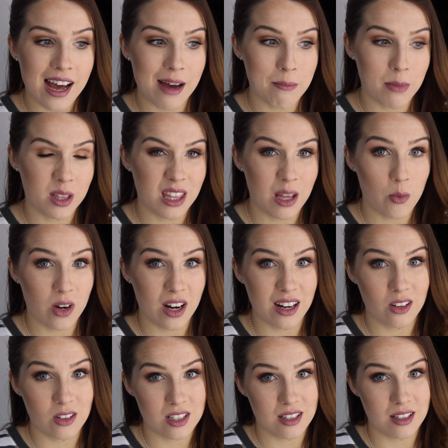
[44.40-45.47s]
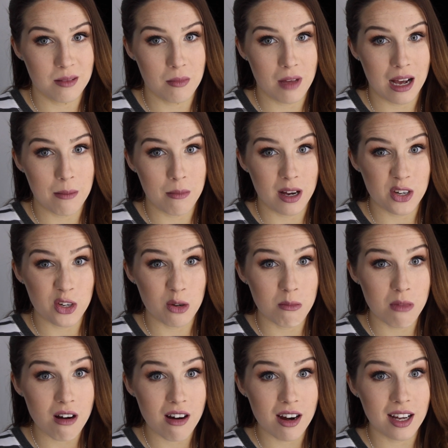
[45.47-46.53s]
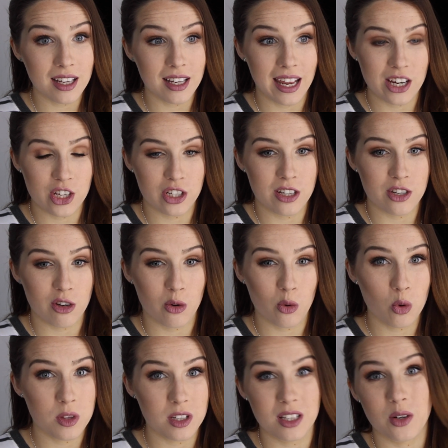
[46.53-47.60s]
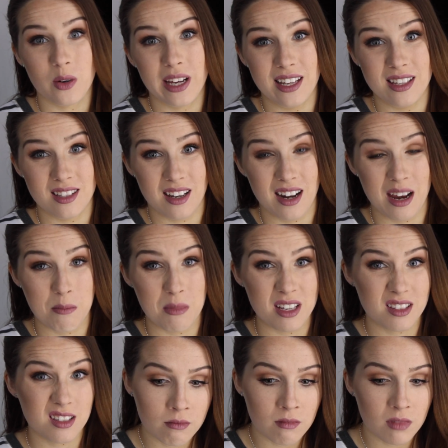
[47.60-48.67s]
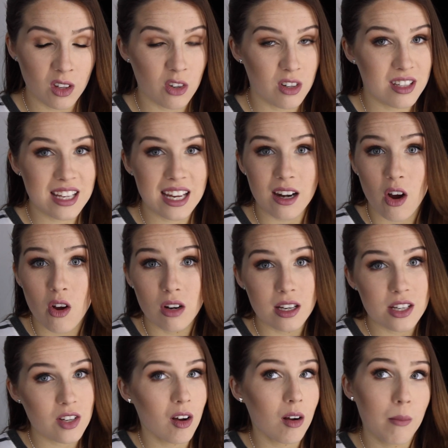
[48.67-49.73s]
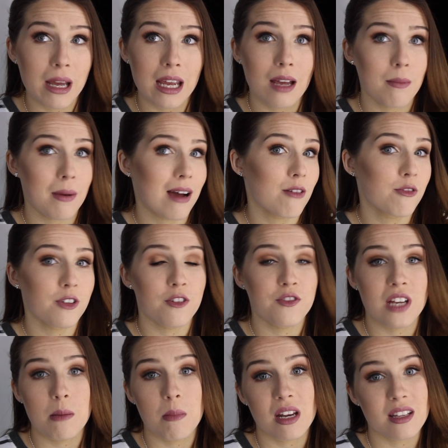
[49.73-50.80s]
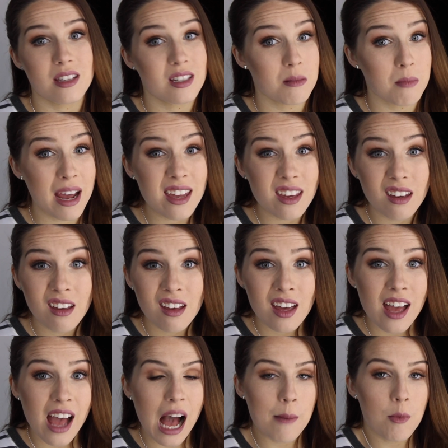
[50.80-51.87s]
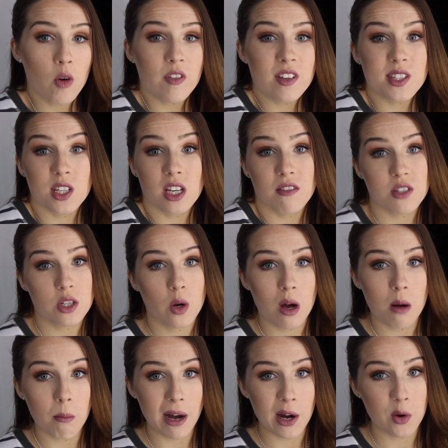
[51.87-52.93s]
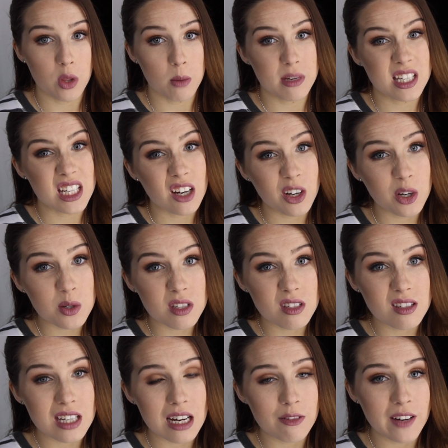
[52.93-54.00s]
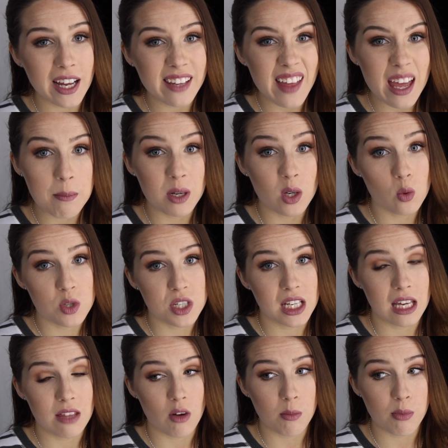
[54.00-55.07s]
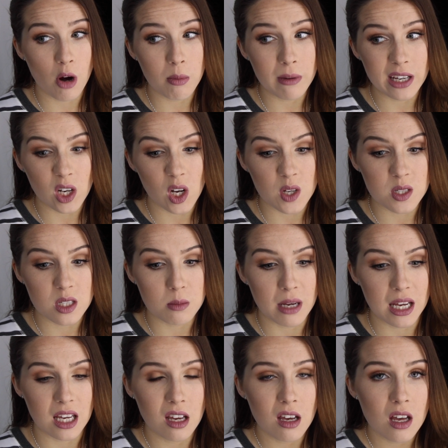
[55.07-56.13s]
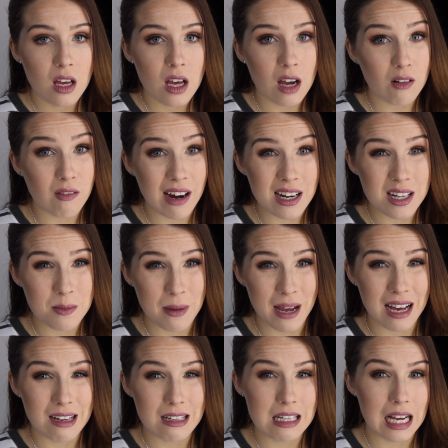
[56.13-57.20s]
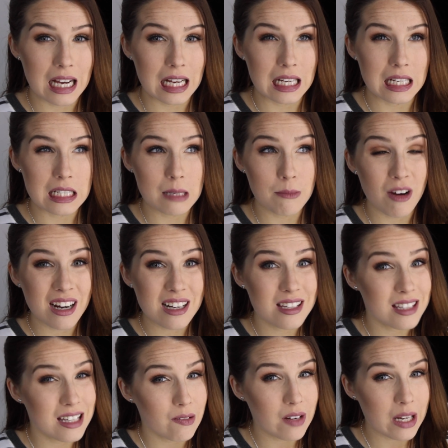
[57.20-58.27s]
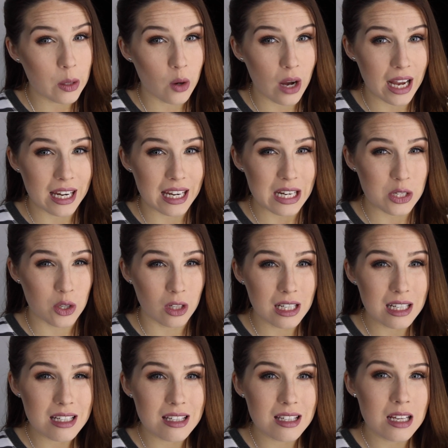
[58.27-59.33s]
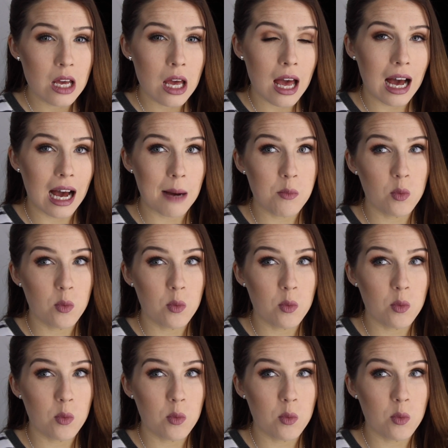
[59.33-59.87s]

but then when I looked in my new mirror it actually showed all the little hairs that I'd missed. Honestly, it only took me about 15 minutes to make. Obviously you have to go and buy all the materials and stuff like that, but altogether it probably cost me around about around $70 or $80,